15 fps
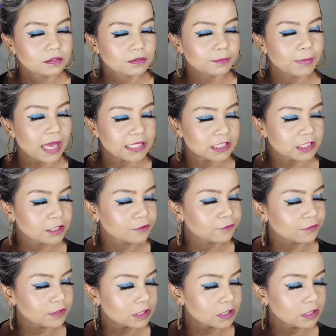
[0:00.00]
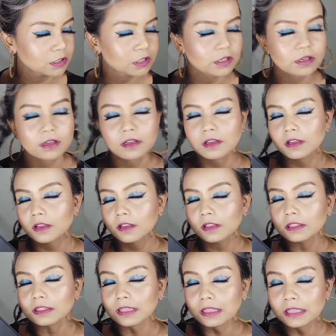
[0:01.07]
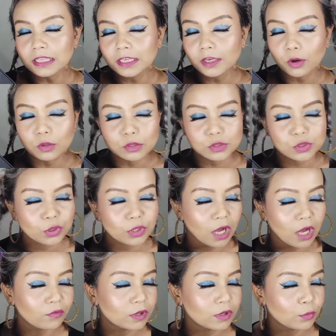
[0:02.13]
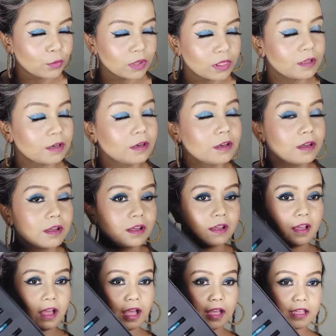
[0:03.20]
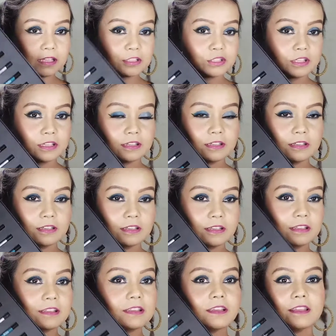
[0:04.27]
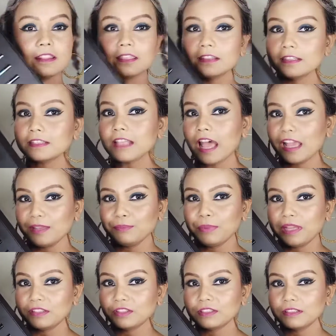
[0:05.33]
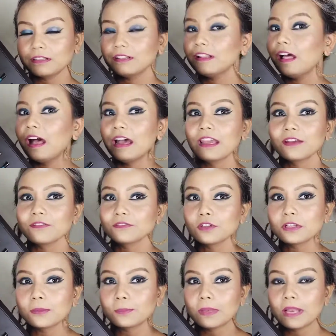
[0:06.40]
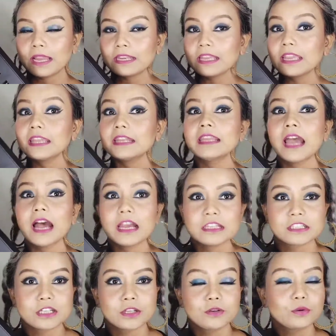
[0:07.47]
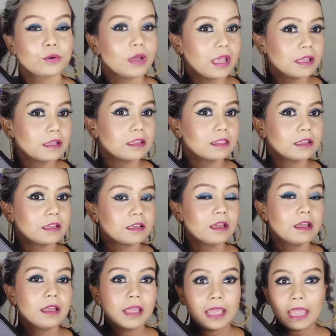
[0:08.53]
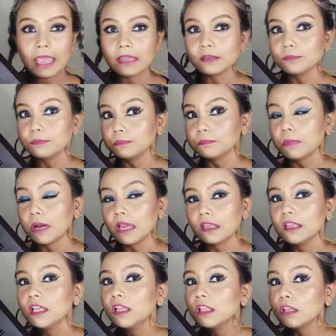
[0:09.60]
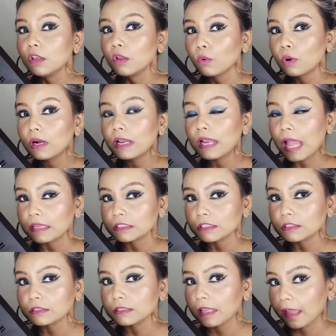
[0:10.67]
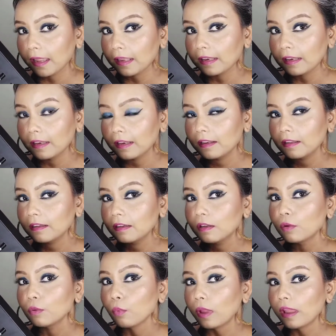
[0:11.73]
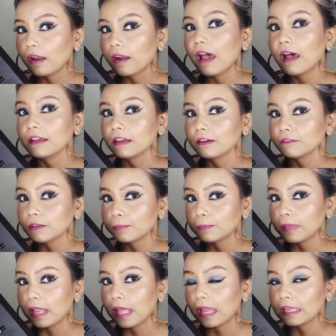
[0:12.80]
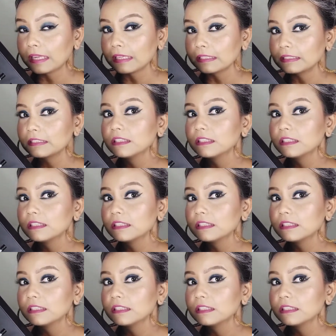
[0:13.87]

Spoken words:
metallic finish. The lid also covered with the eye shade. This eye pencil, I have not applied any eyeshadow or anything, and my lower lashes line where I have applied